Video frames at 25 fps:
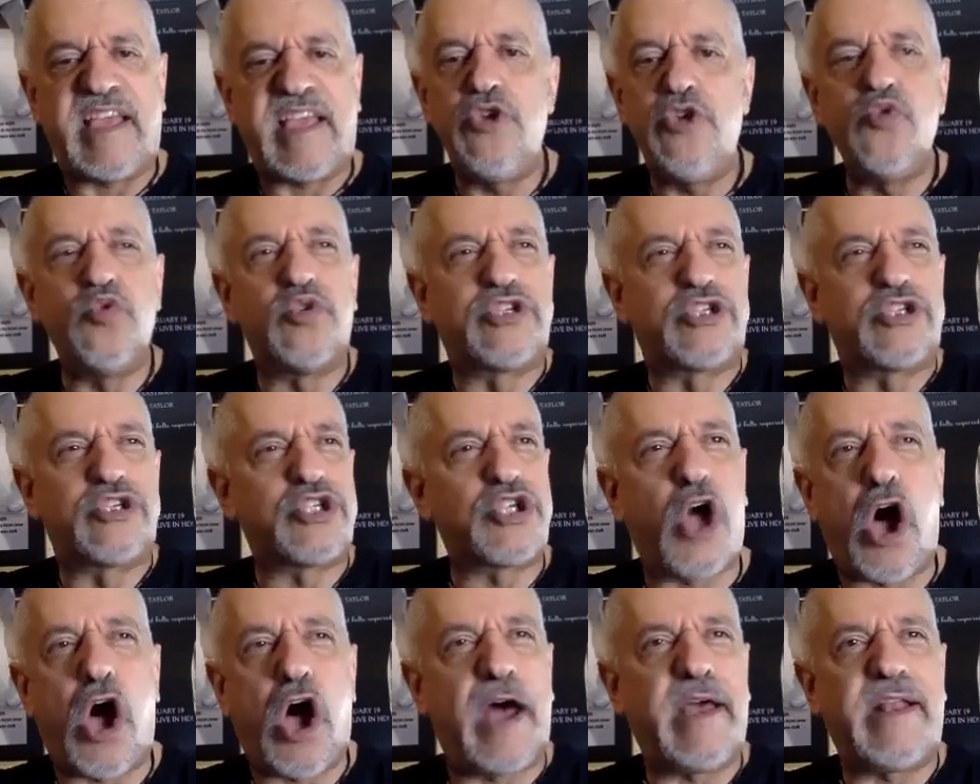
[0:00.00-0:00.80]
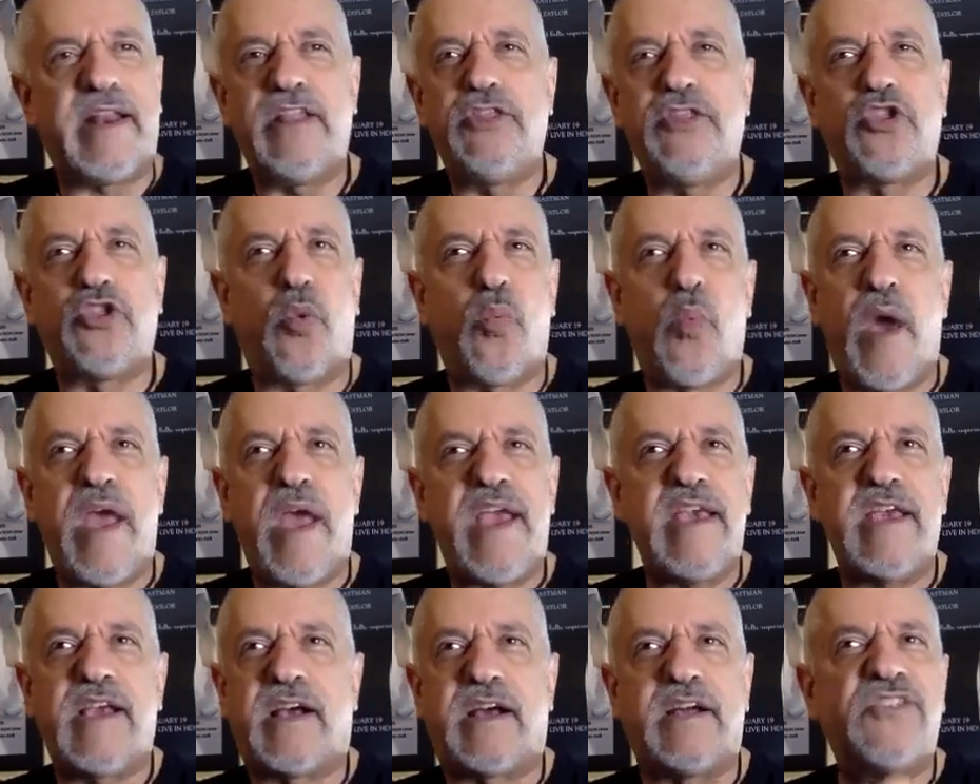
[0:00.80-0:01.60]
Like, you saw it in
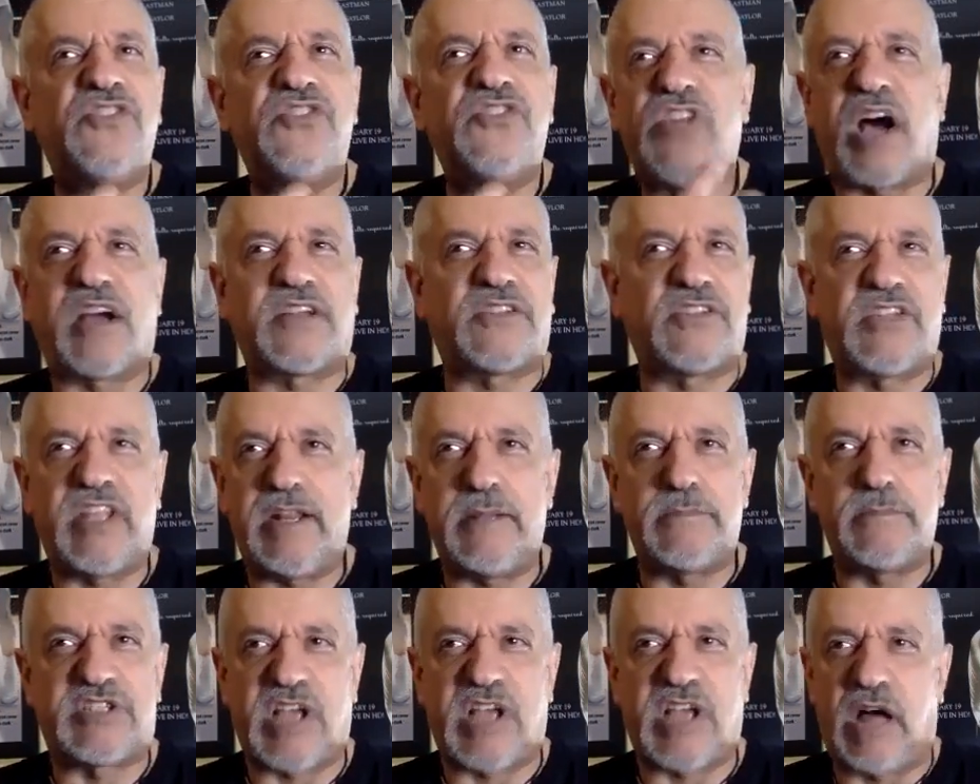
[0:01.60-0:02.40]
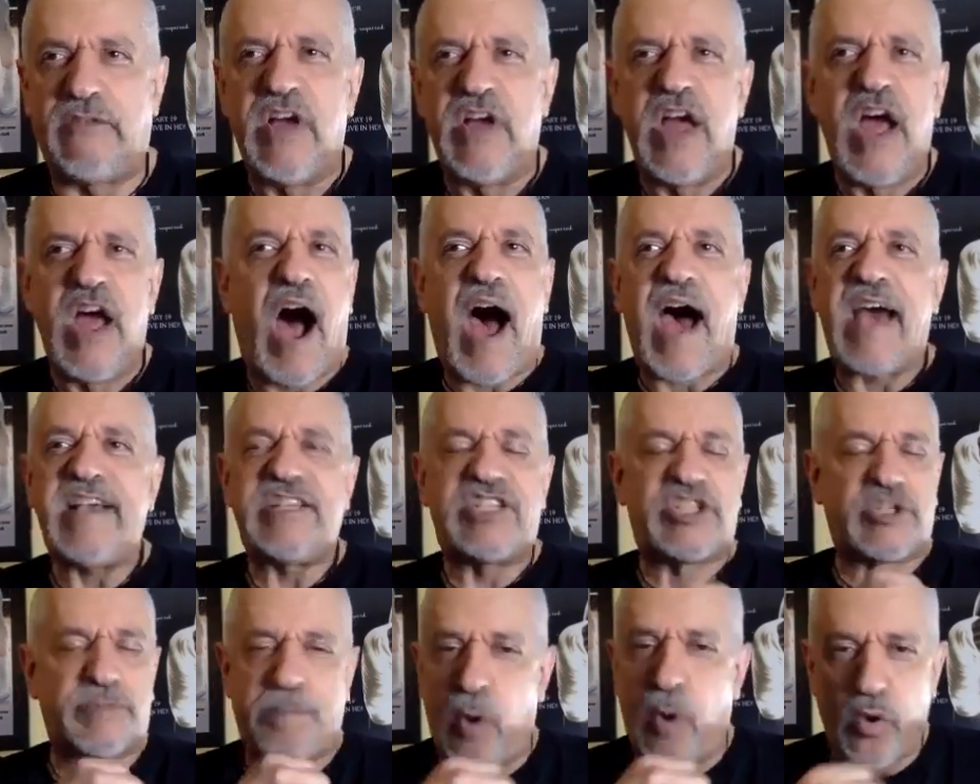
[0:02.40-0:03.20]
the way he conducted himself.
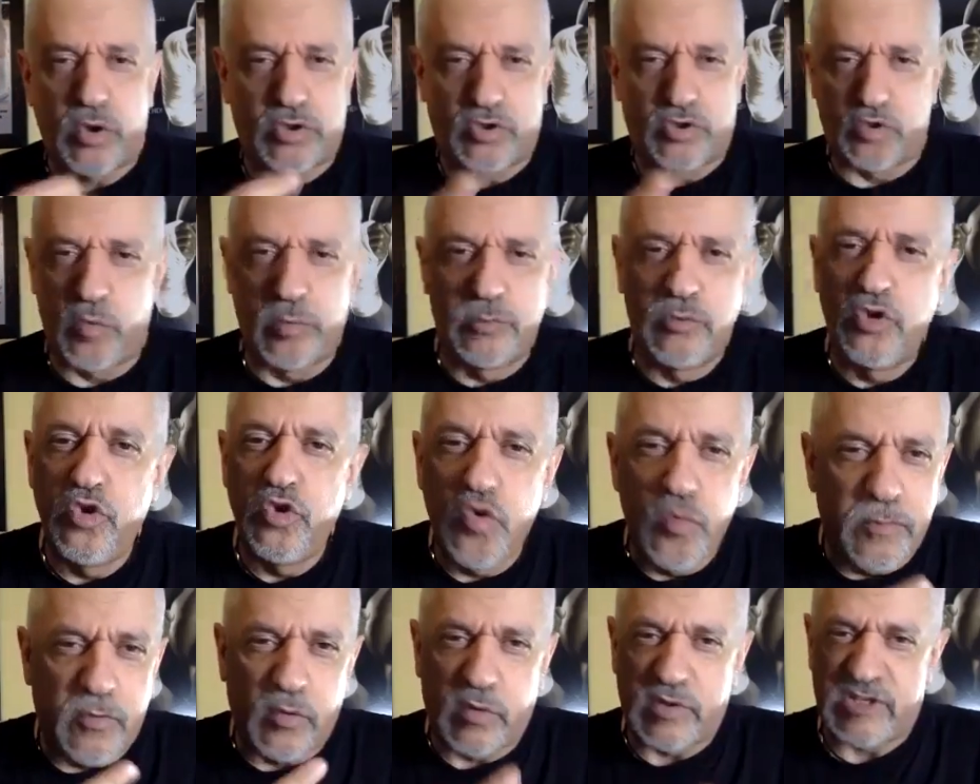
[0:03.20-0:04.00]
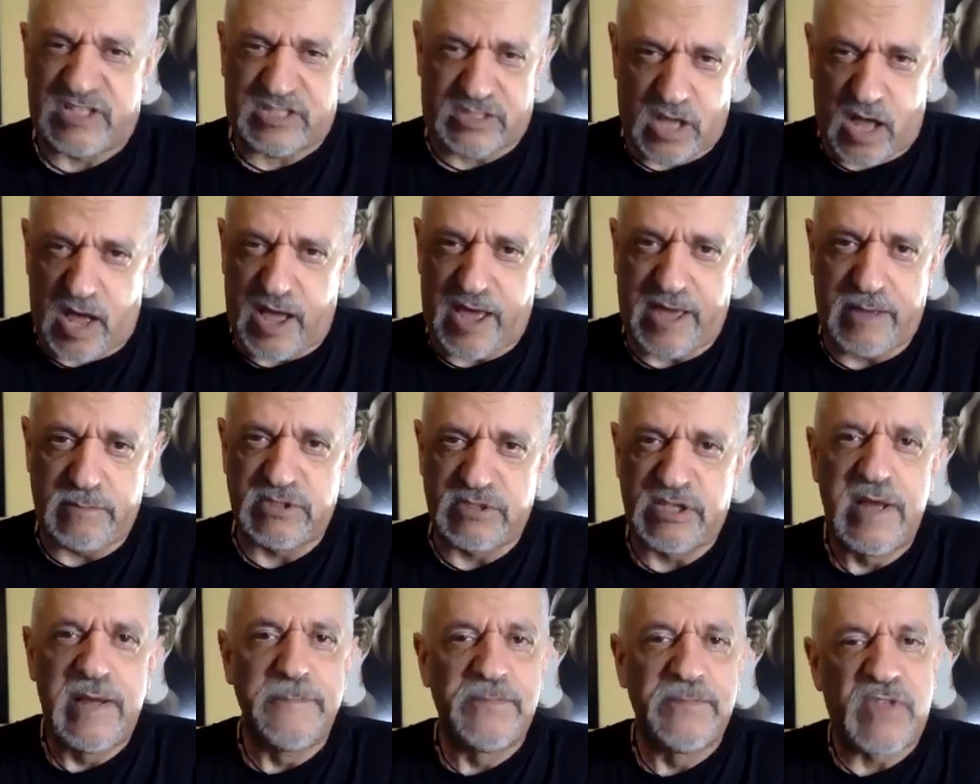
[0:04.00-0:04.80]
I spoke to him numerous
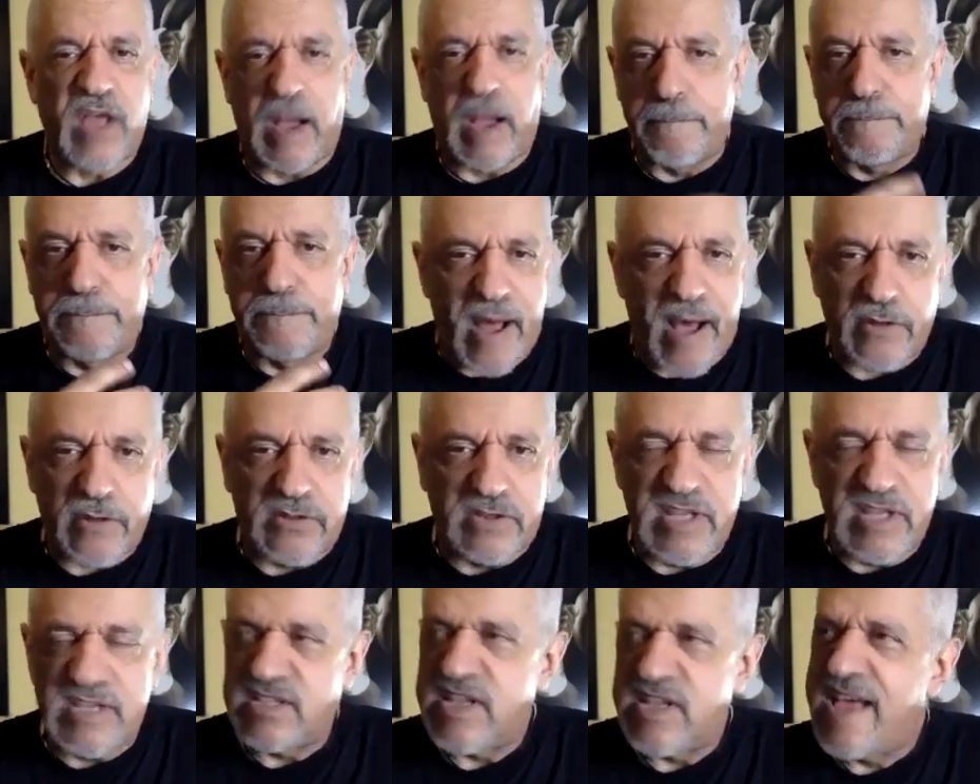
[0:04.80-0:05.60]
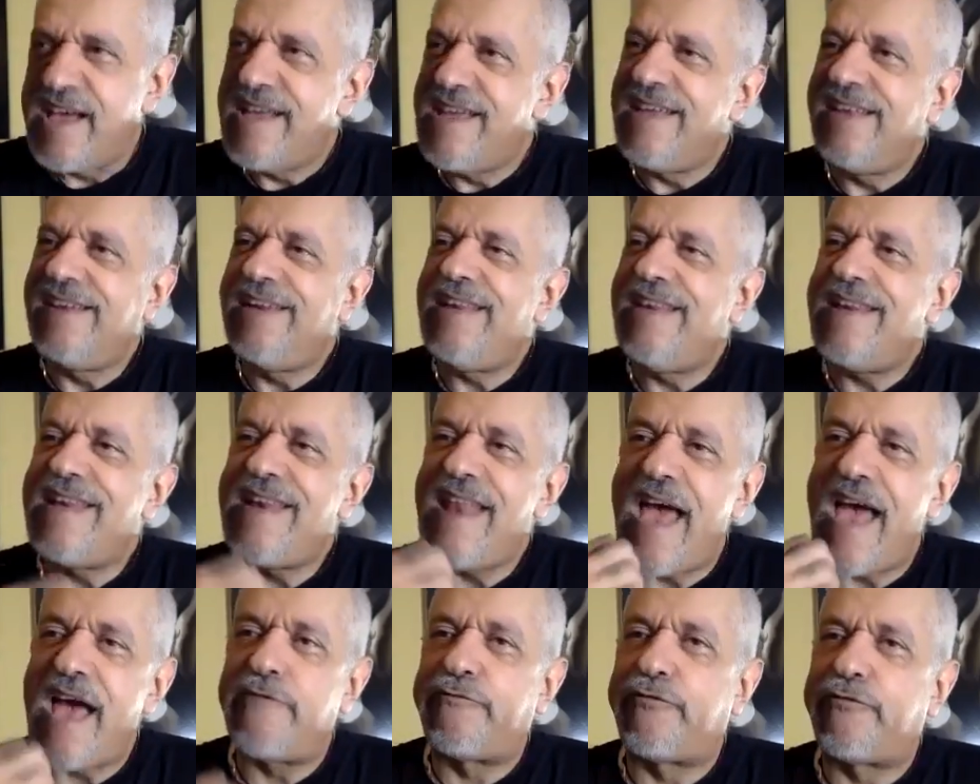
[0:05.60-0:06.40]
times about this. He
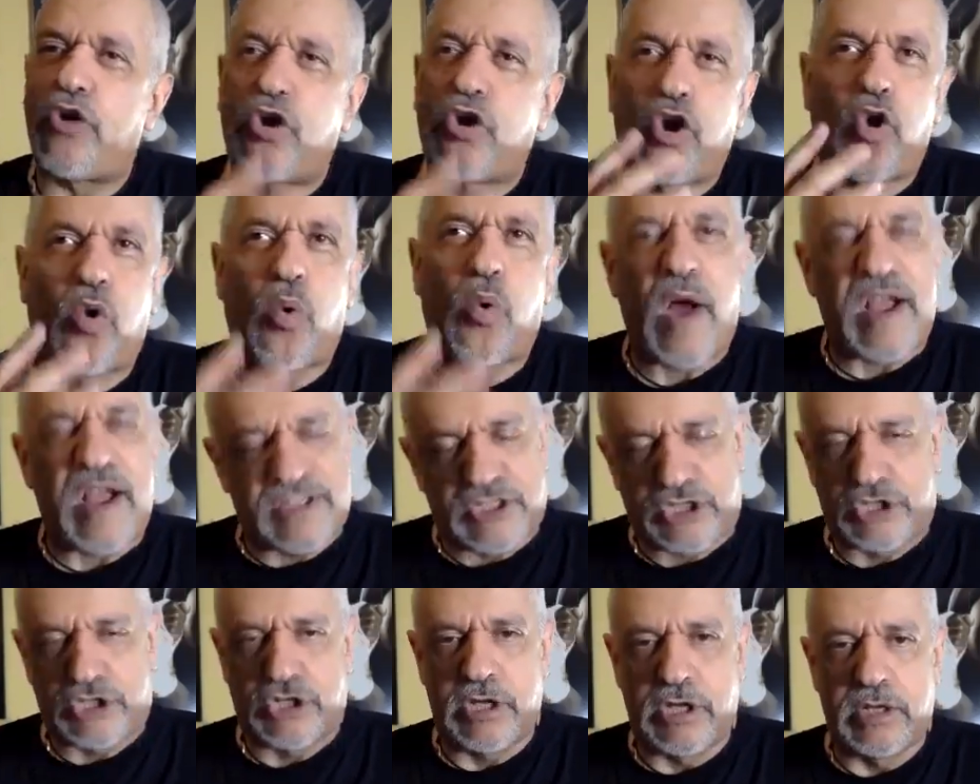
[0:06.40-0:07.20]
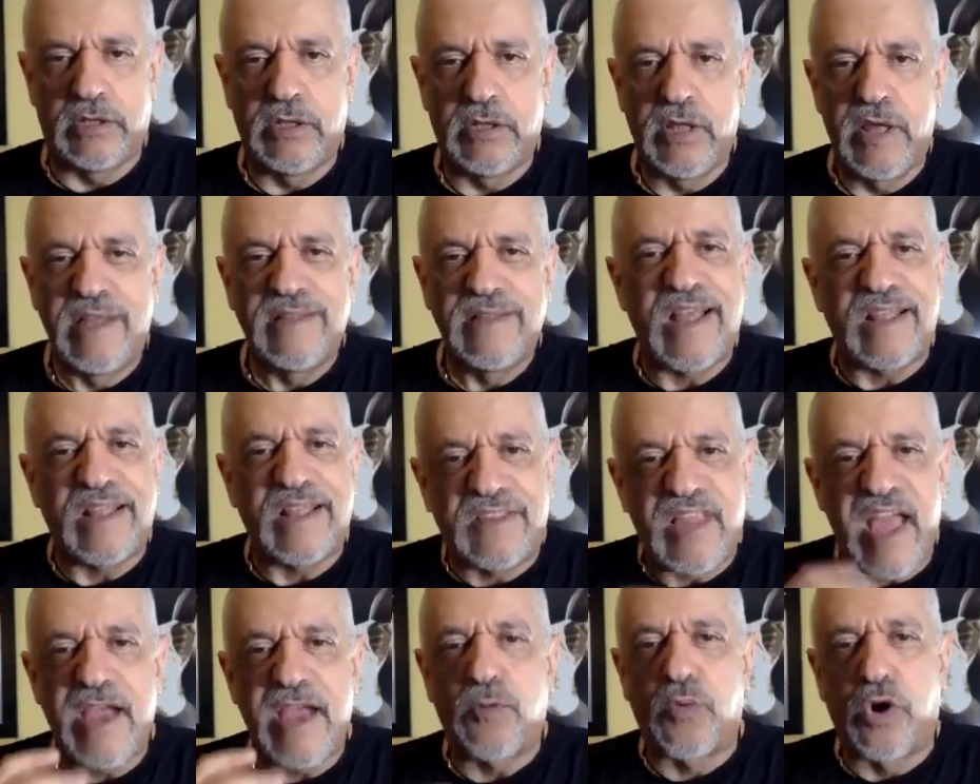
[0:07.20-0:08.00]
never questioned
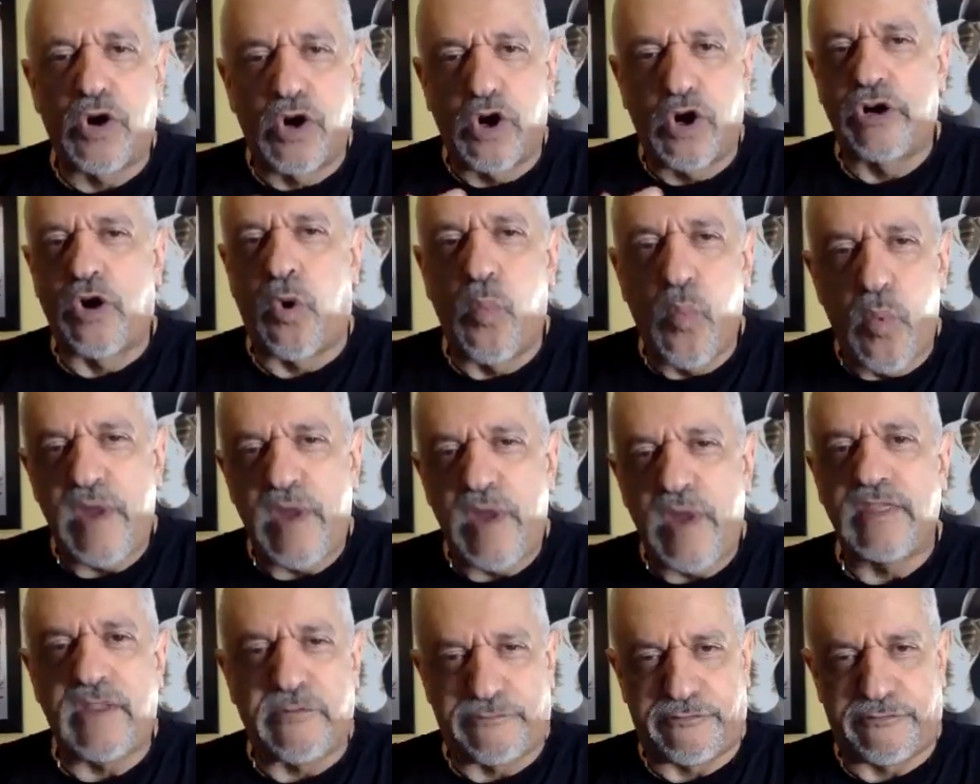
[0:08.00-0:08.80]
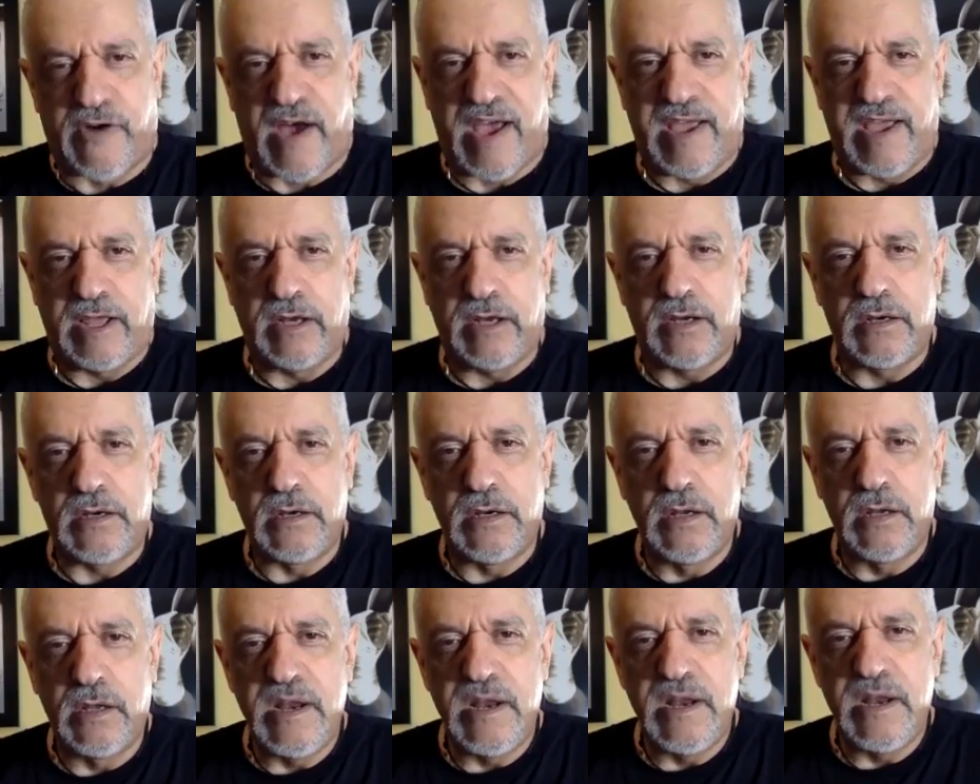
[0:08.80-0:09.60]
that they were going to win the fight.